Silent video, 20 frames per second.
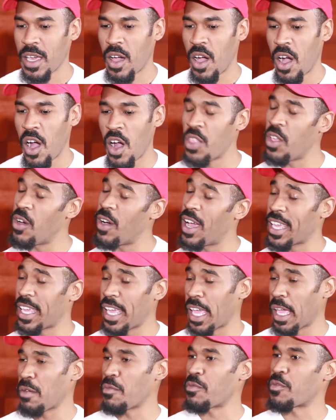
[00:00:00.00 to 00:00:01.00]
Although I
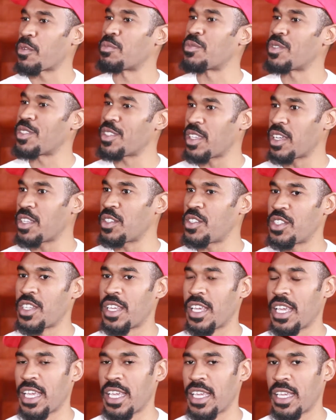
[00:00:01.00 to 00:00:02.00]
came from such
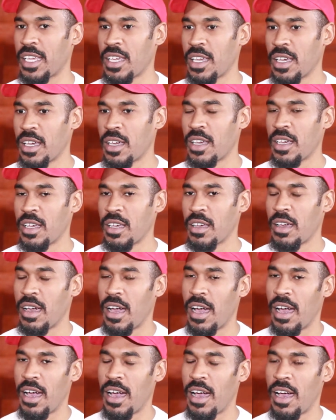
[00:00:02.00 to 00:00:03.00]
a
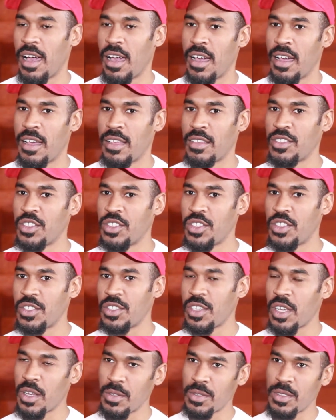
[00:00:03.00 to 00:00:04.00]

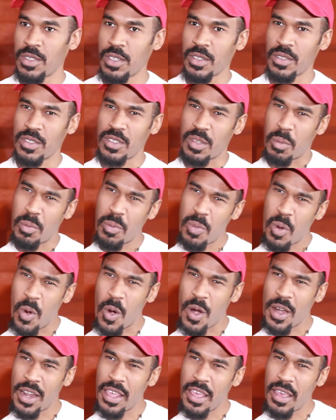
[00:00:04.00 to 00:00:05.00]
sheltered,
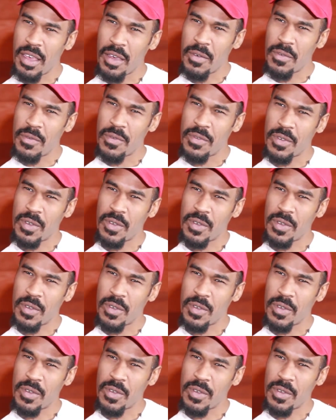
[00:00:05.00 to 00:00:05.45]
supportive